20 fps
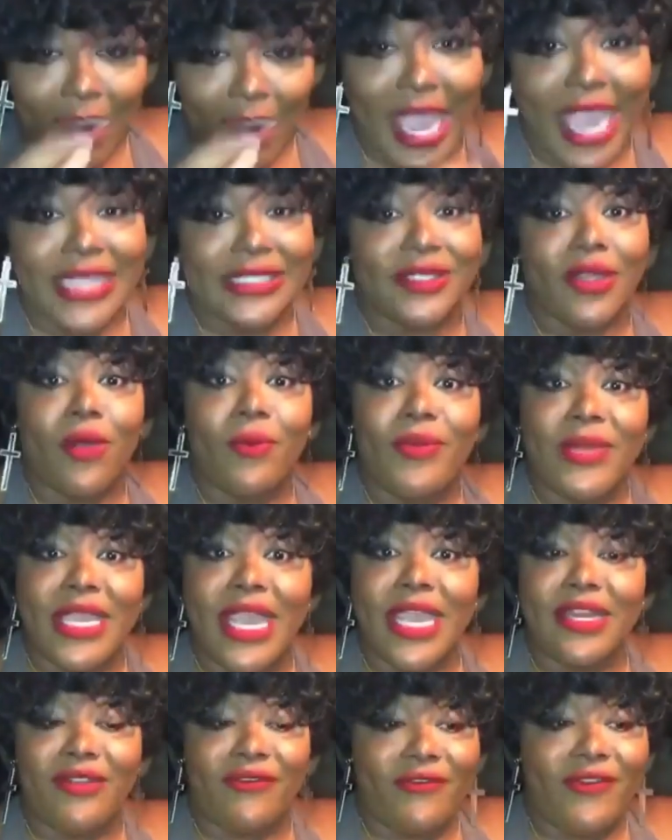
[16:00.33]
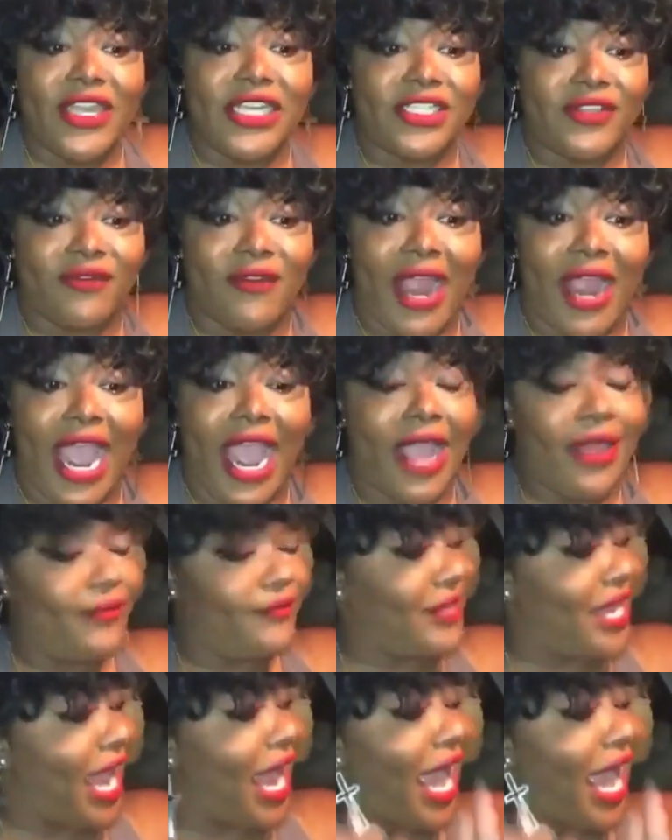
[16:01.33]
ass gonna be at the fish fry.
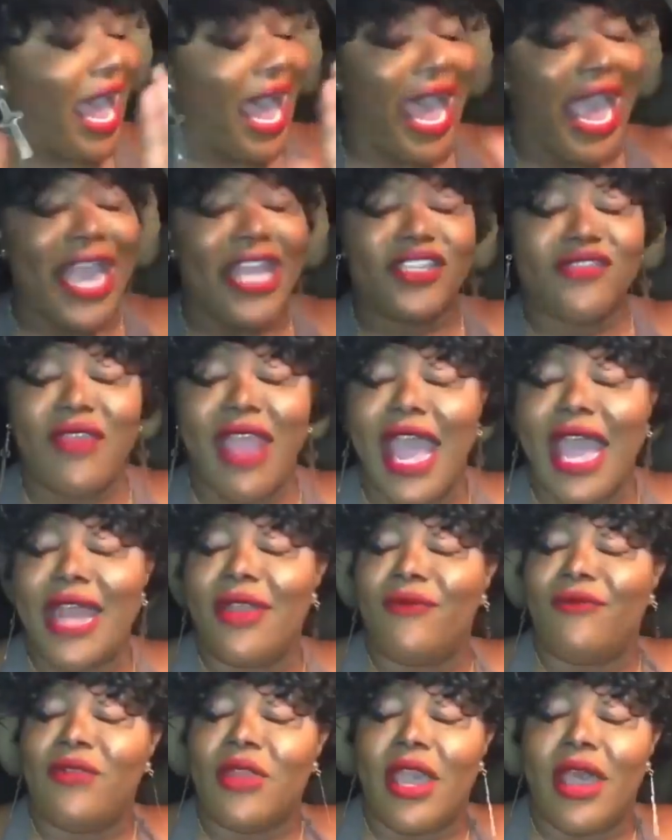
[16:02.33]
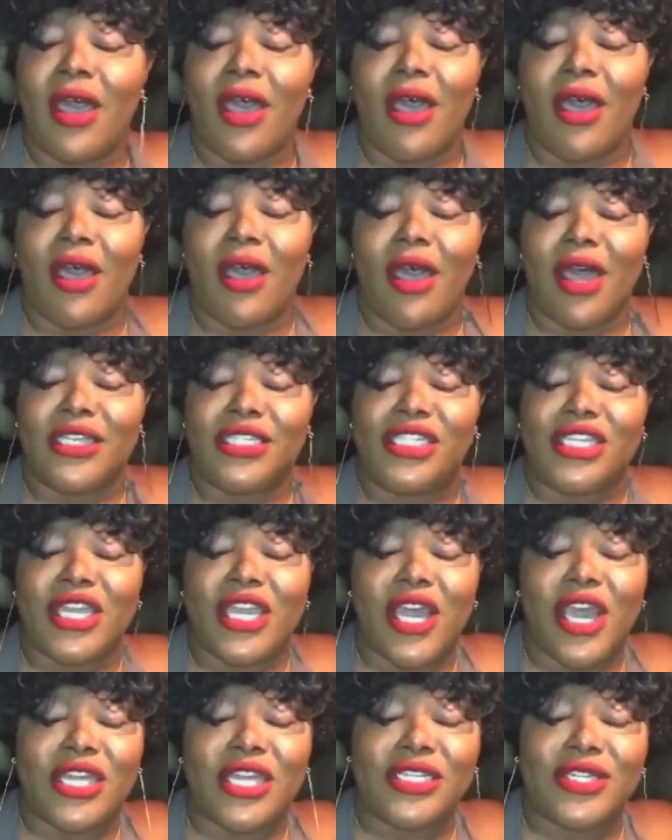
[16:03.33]
Now, I ain't trying to
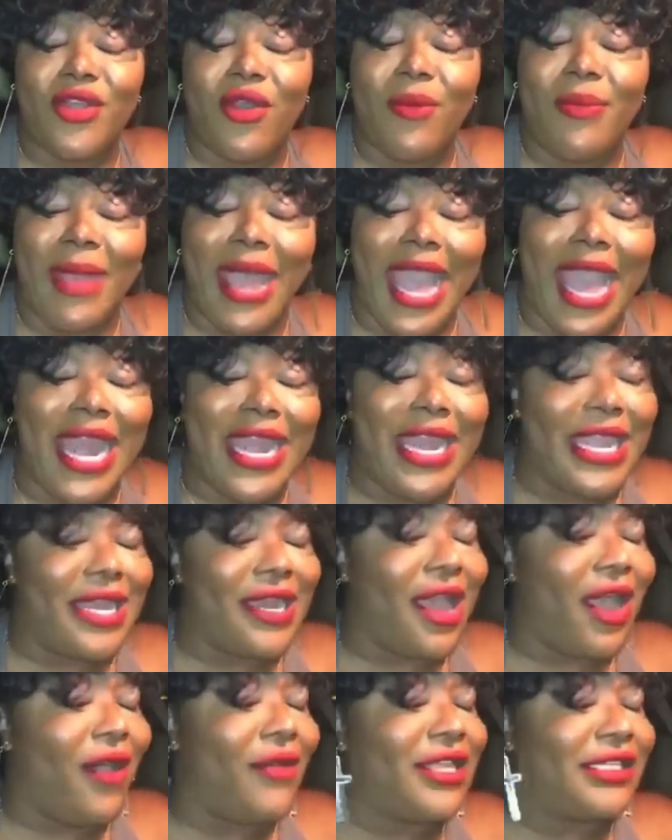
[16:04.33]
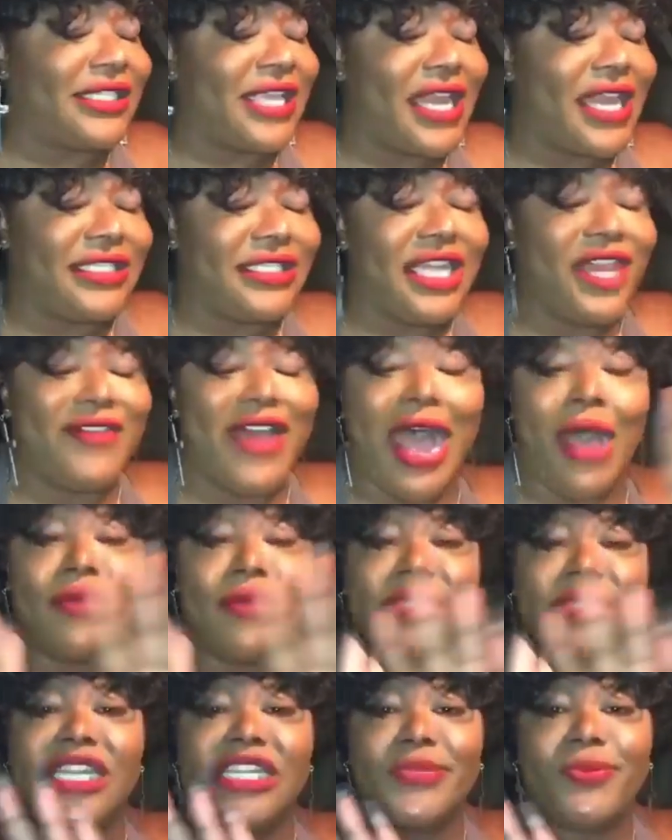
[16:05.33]
judge nobody and all this kind of stuff. I
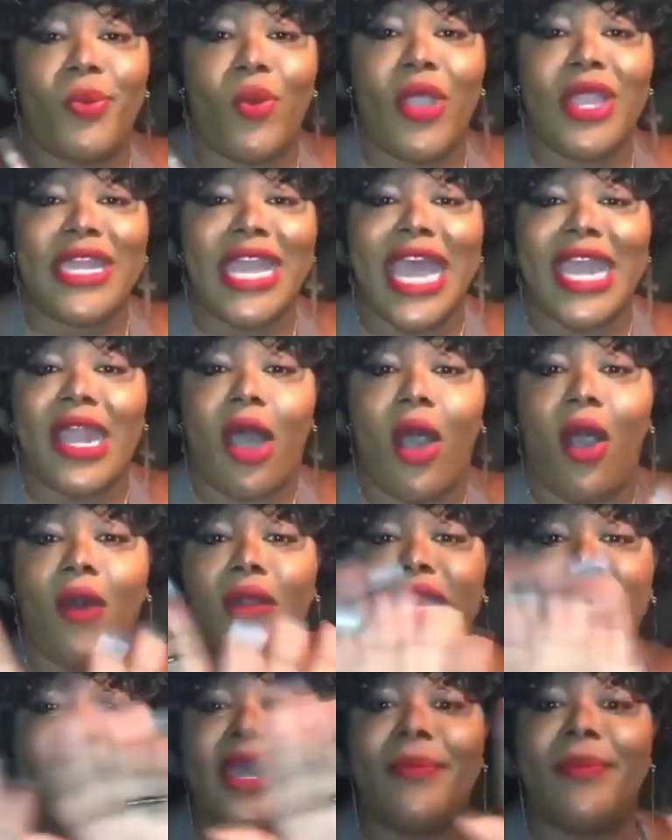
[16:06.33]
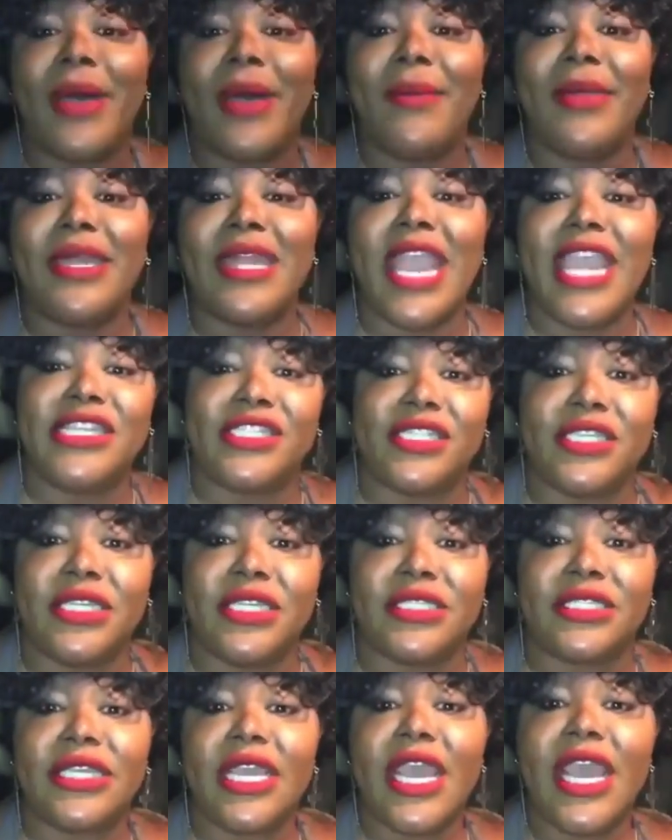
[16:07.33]
was just pointing out all the
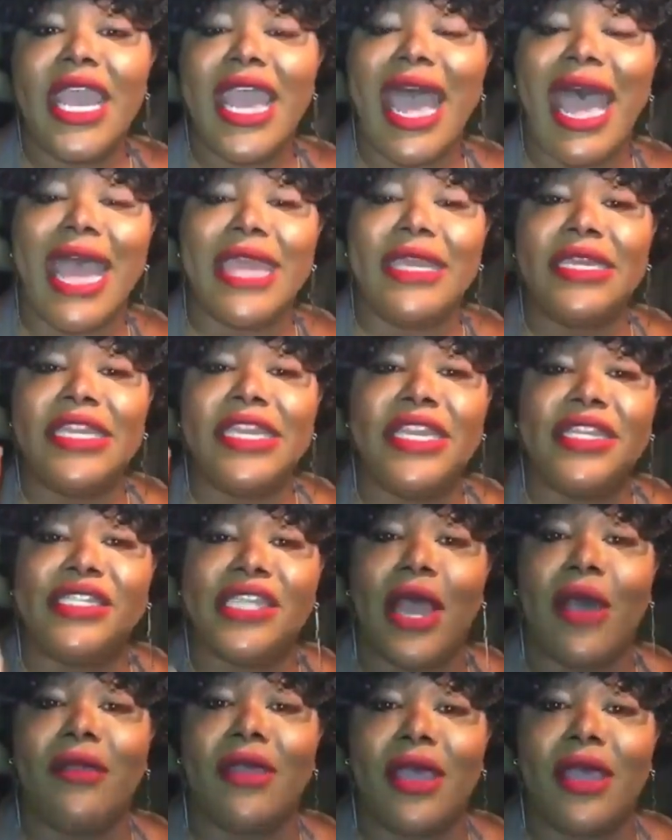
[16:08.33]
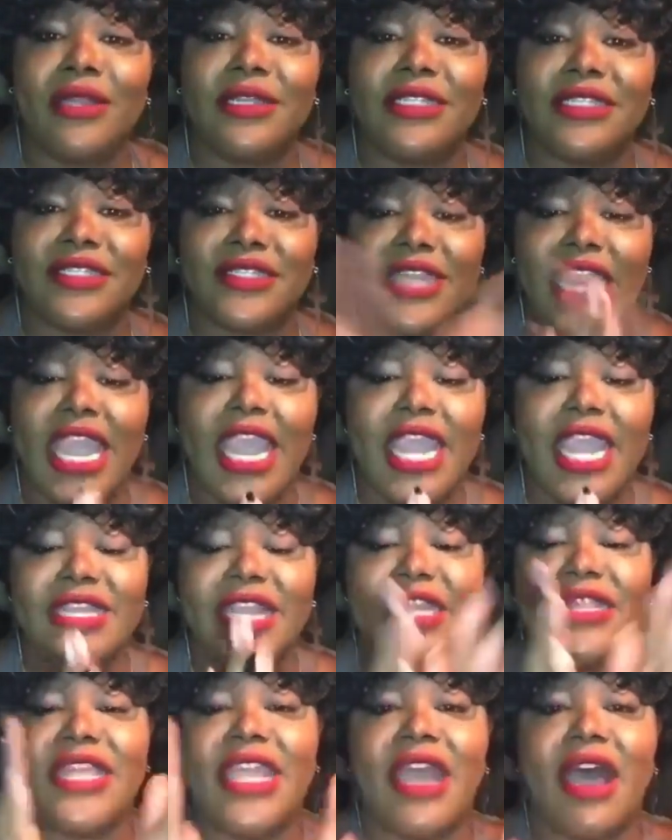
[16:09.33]
abominations. I need y'all to understand
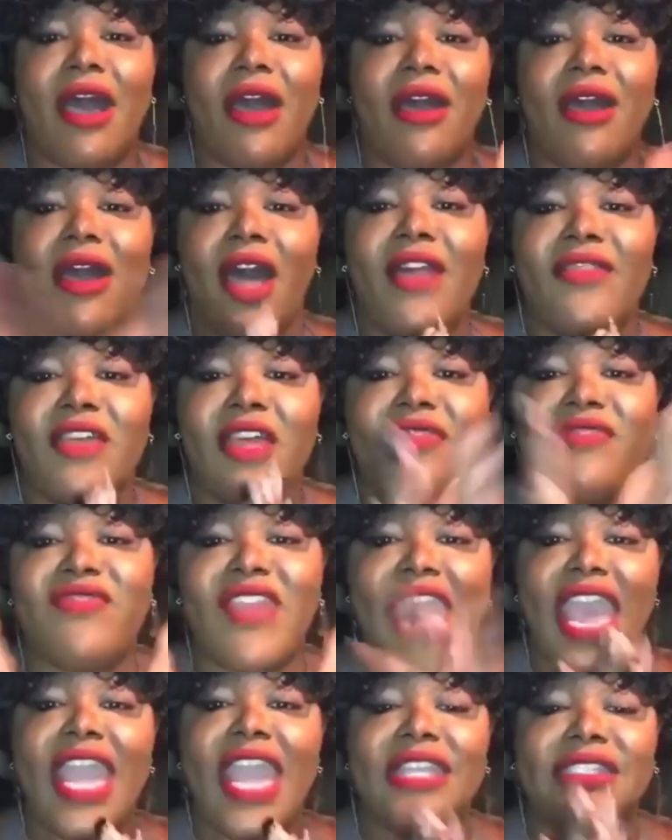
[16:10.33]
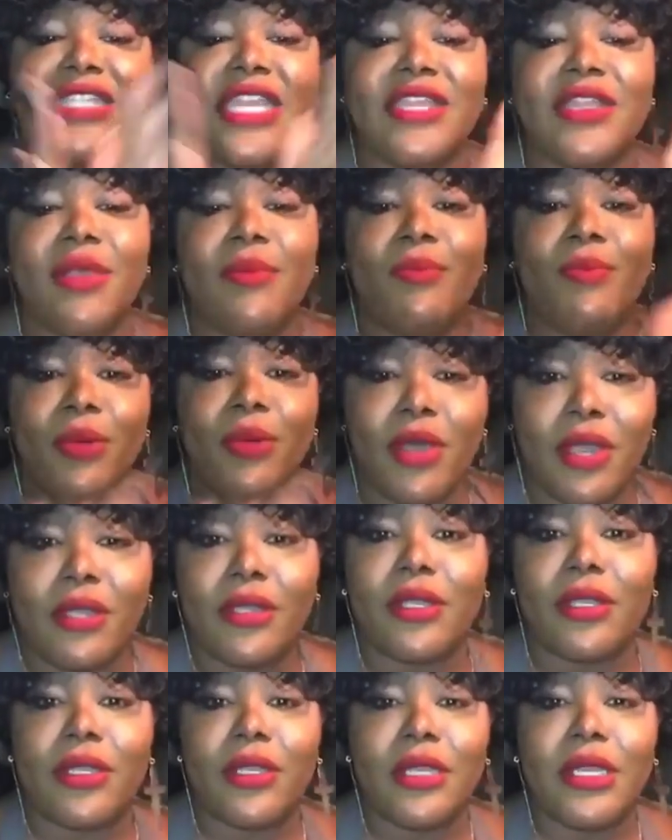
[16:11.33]
that there are other things in the
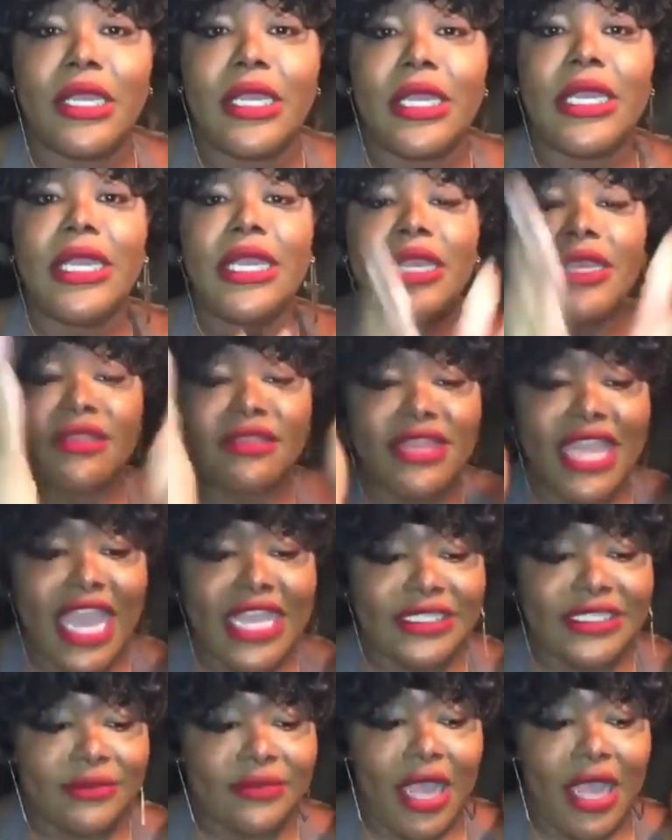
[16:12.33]
book that's